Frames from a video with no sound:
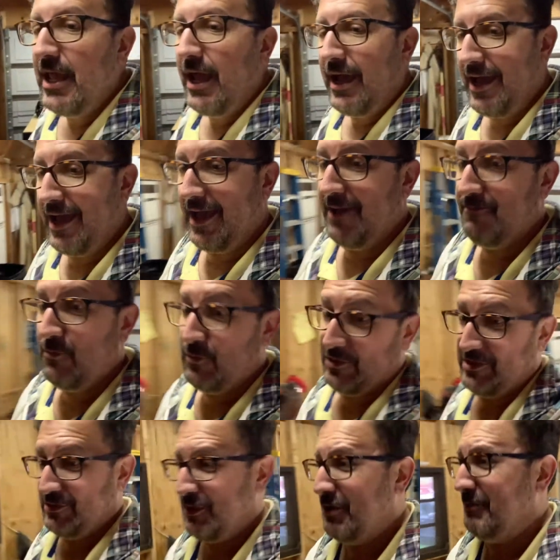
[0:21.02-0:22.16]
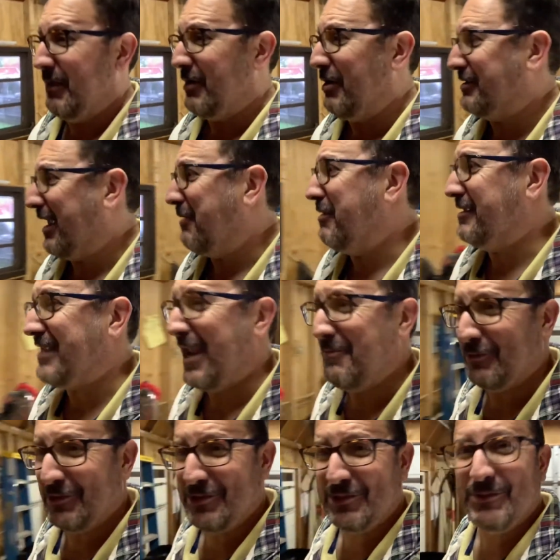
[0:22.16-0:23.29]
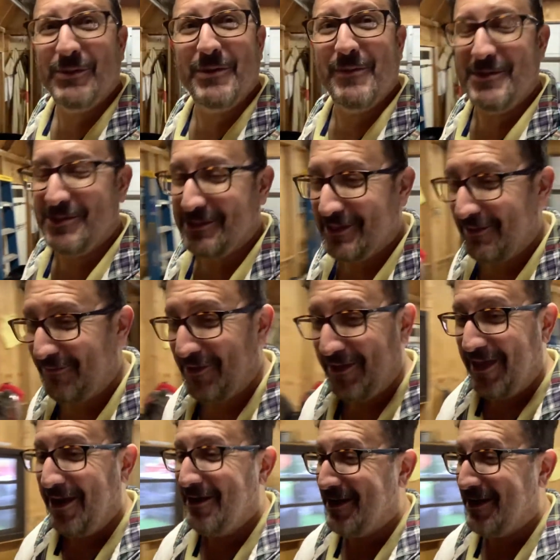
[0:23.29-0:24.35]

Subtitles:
which is good because I was able to store a bunch of stuff on there,